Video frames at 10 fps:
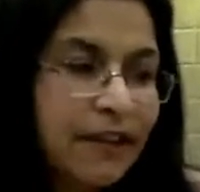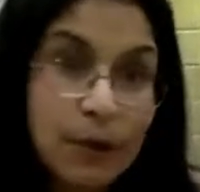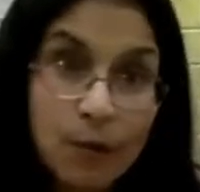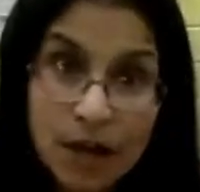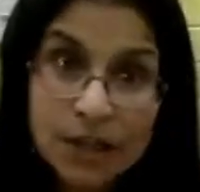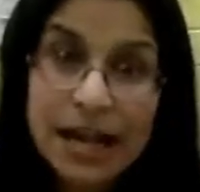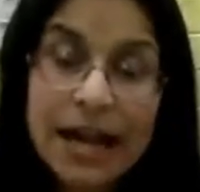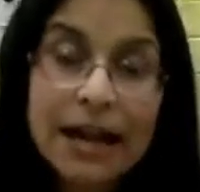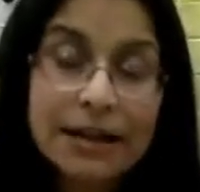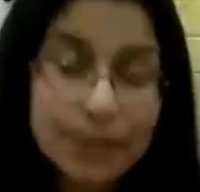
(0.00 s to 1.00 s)
If you want
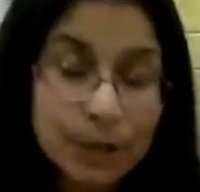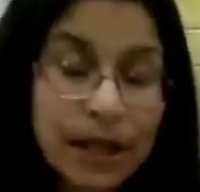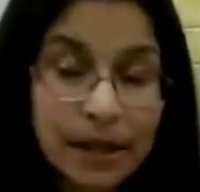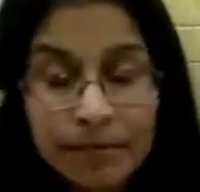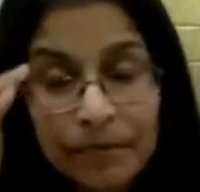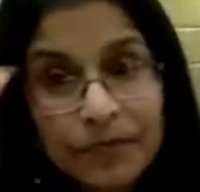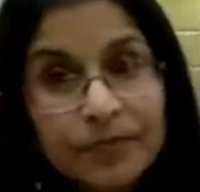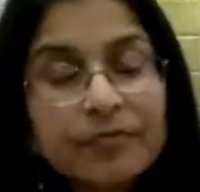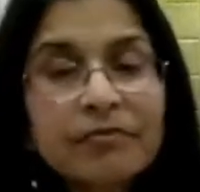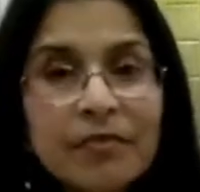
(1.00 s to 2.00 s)
to add, you can
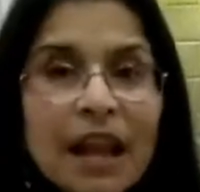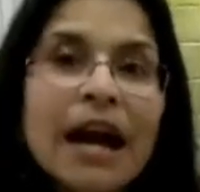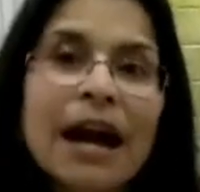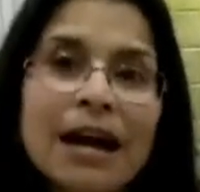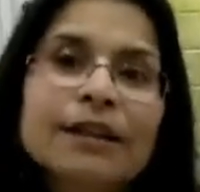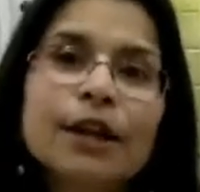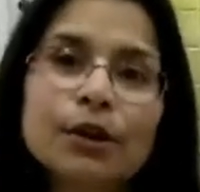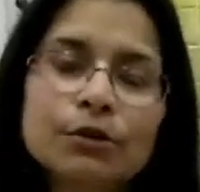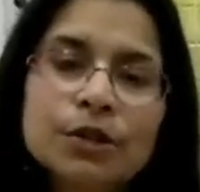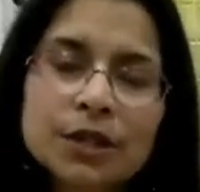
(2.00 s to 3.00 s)

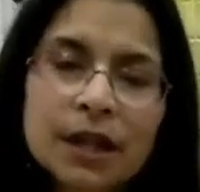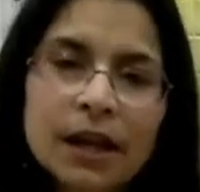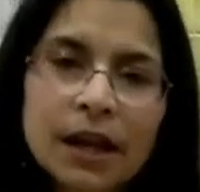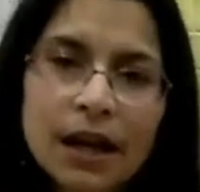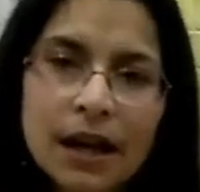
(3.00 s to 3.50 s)
add those